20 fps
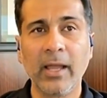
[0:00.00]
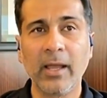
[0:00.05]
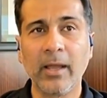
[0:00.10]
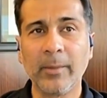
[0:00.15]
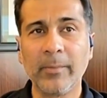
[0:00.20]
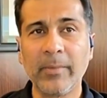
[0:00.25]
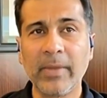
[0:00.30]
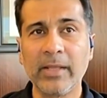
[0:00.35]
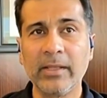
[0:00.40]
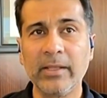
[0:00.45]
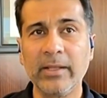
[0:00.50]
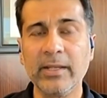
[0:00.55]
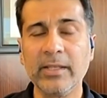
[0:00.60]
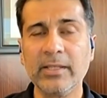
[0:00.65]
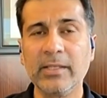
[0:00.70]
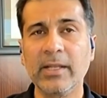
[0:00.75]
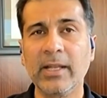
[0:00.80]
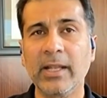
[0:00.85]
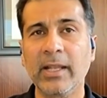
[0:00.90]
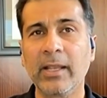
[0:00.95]
Uh, and the
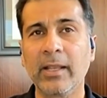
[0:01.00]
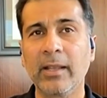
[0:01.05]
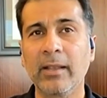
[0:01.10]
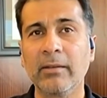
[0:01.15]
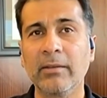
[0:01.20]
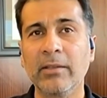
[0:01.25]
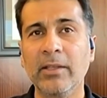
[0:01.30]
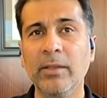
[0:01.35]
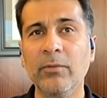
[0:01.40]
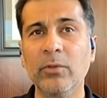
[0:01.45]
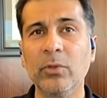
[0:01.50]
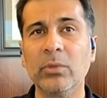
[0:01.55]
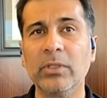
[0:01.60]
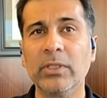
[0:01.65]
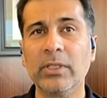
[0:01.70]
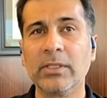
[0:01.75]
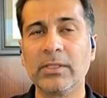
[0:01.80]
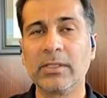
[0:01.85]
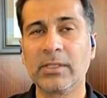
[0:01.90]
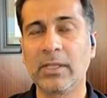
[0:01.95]
reason I give you
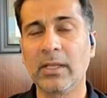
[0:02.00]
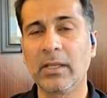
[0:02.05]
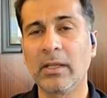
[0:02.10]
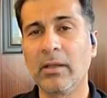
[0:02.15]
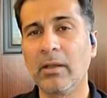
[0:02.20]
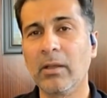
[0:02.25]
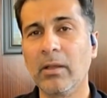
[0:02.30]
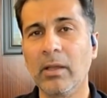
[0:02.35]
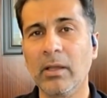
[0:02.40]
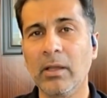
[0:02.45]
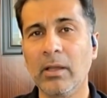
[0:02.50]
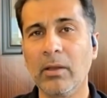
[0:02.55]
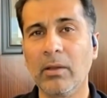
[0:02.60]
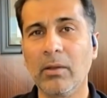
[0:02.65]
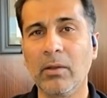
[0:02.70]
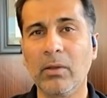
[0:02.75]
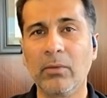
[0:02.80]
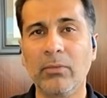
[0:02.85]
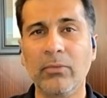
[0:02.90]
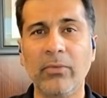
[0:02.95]
these uh,
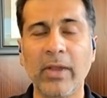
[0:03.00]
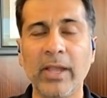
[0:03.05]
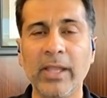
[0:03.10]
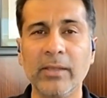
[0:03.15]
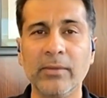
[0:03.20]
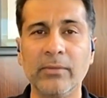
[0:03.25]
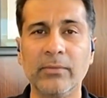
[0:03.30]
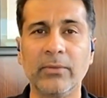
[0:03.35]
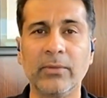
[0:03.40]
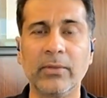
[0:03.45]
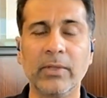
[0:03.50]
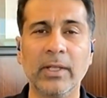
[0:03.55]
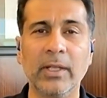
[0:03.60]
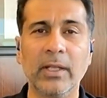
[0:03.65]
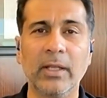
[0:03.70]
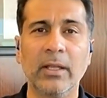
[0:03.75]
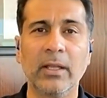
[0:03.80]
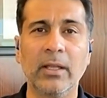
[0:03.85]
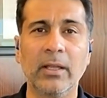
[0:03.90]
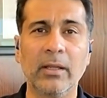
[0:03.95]
uh, five
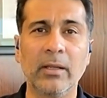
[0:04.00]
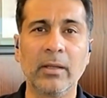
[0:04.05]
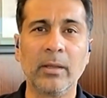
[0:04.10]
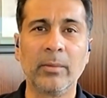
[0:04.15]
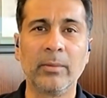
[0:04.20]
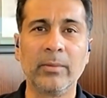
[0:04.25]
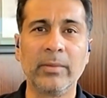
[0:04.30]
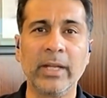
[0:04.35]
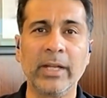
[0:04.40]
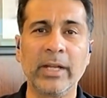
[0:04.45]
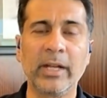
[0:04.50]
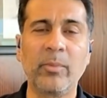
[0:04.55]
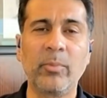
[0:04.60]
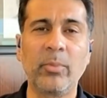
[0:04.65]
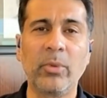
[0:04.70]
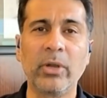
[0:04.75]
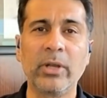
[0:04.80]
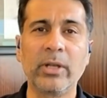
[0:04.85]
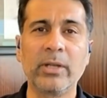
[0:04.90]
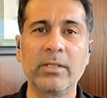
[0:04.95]
data
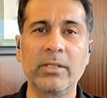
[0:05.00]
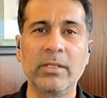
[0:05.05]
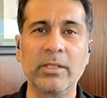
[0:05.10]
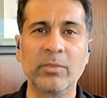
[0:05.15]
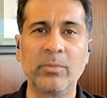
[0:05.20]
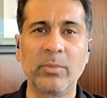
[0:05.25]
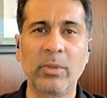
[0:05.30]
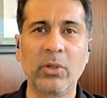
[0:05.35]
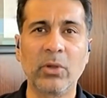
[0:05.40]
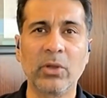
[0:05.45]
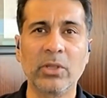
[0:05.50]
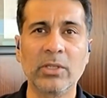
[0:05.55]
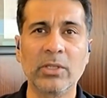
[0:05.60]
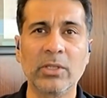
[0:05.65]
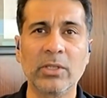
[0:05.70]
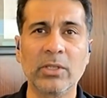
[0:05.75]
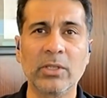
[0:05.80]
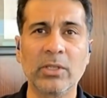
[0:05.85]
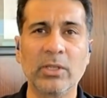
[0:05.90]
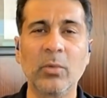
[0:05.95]
points is because
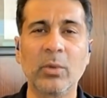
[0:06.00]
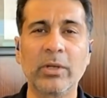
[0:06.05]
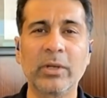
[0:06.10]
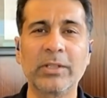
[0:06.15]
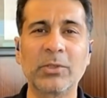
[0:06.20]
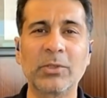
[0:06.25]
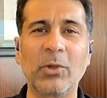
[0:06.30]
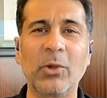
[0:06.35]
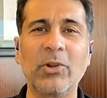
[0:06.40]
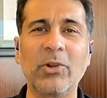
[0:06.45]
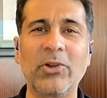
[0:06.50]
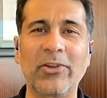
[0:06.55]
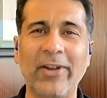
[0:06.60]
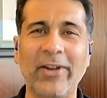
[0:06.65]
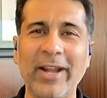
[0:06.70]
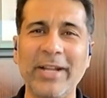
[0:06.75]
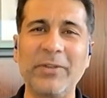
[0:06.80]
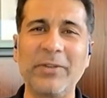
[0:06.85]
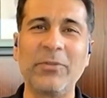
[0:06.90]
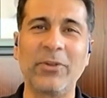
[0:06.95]
I think what has gone
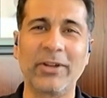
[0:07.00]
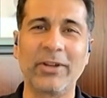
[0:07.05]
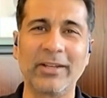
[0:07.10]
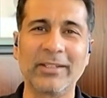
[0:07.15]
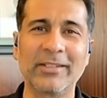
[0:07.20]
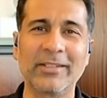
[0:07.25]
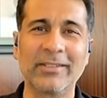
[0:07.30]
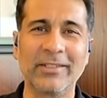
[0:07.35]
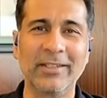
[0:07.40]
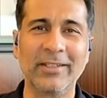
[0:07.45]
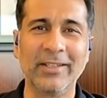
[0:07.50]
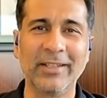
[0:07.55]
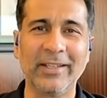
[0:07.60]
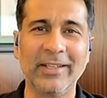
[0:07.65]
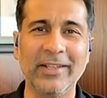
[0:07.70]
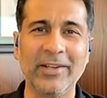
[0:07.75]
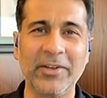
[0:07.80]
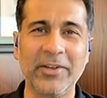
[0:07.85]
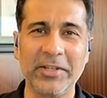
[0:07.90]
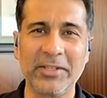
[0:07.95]
right for us
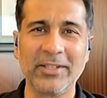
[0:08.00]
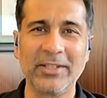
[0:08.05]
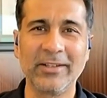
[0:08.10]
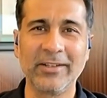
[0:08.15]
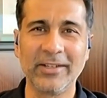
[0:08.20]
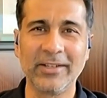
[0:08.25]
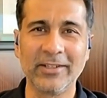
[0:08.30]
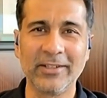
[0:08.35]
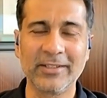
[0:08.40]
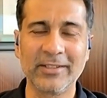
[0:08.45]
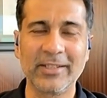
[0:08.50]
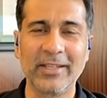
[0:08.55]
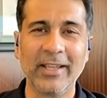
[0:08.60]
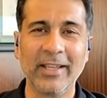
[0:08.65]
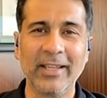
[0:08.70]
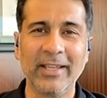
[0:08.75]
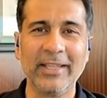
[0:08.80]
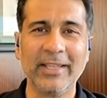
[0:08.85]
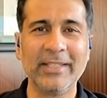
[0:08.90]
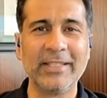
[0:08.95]
in recent years
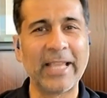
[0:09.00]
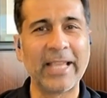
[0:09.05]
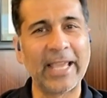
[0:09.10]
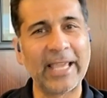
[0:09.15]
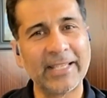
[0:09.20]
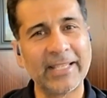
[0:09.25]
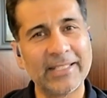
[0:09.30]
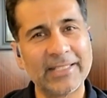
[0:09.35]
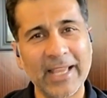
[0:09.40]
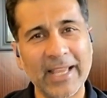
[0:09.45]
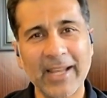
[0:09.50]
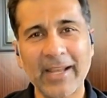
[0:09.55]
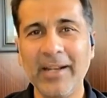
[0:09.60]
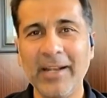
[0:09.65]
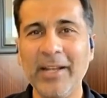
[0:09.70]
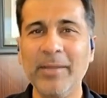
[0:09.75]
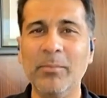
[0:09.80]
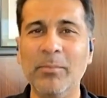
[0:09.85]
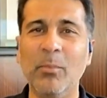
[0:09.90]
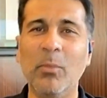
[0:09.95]
is
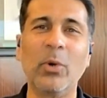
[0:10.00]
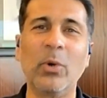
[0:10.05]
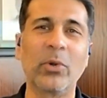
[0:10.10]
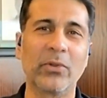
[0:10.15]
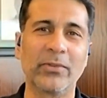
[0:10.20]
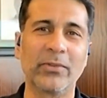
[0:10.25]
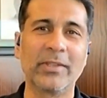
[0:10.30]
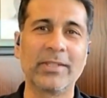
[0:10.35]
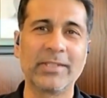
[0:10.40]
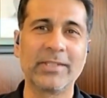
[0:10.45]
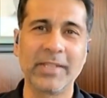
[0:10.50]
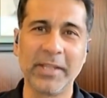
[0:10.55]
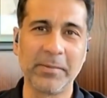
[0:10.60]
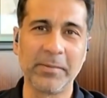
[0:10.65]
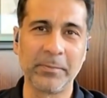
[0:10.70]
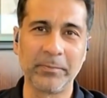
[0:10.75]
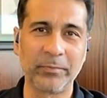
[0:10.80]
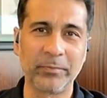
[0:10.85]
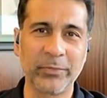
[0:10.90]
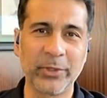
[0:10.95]
exactly more of the
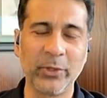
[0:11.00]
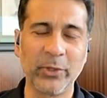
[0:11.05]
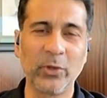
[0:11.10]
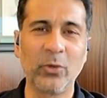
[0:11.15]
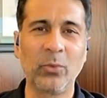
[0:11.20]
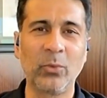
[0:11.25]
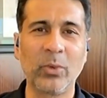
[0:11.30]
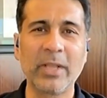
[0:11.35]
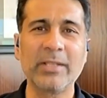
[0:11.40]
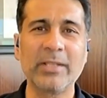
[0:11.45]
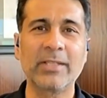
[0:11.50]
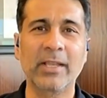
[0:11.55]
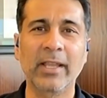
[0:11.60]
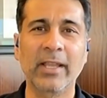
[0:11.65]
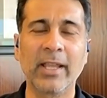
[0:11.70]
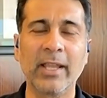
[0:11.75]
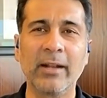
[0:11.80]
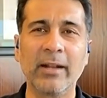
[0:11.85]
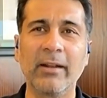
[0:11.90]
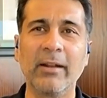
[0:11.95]
same. You know, once
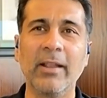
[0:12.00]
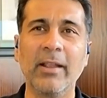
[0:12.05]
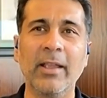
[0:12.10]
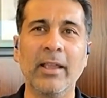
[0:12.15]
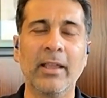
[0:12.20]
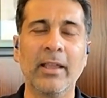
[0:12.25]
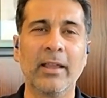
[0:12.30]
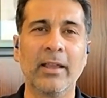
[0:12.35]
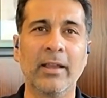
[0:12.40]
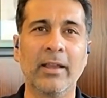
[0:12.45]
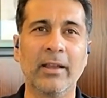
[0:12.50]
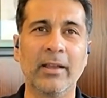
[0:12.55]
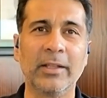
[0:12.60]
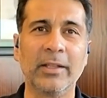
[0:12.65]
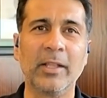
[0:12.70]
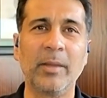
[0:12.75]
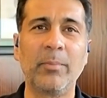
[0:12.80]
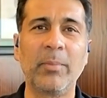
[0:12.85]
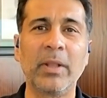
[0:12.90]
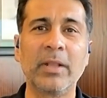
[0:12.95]
again,
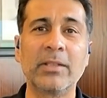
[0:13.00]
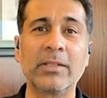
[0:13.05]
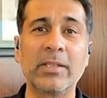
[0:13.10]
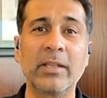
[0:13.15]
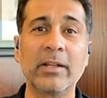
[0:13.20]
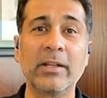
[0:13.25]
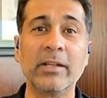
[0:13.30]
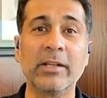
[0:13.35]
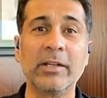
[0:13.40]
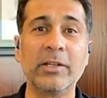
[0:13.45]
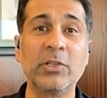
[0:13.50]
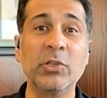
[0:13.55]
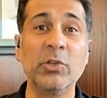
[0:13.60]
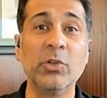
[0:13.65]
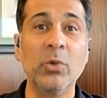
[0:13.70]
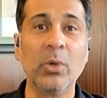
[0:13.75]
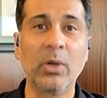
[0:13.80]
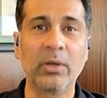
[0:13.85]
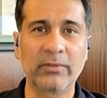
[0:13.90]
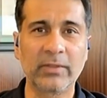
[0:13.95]
the Pulsar in its
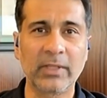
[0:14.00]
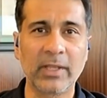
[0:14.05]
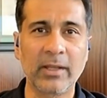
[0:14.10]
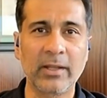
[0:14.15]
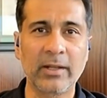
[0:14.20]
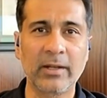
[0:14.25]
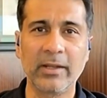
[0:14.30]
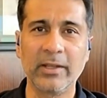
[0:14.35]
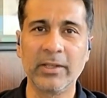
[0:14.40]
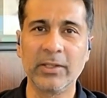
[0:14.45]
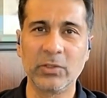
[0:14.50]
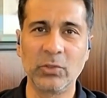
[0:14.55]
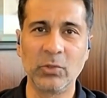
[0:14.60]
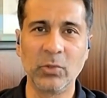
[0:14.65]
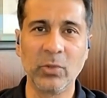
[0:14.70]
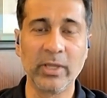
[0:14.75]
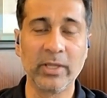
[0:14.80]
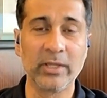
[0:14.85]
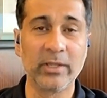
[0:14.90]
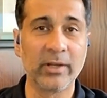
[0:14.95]
new avatar is
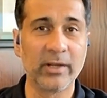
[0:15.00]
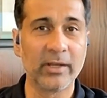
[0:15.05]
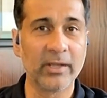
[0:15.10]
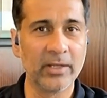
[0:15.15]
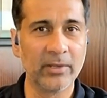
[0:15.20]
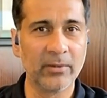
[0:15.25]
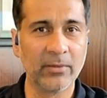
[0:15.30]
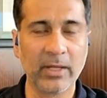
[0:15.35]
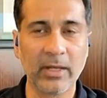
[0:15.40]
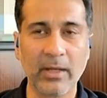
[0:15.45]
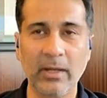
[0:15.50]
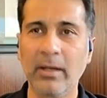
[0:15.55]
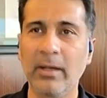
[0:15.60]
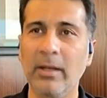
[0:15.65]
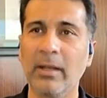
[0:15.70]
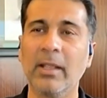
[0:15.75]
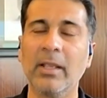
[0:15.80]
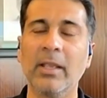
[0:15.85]
doing really well.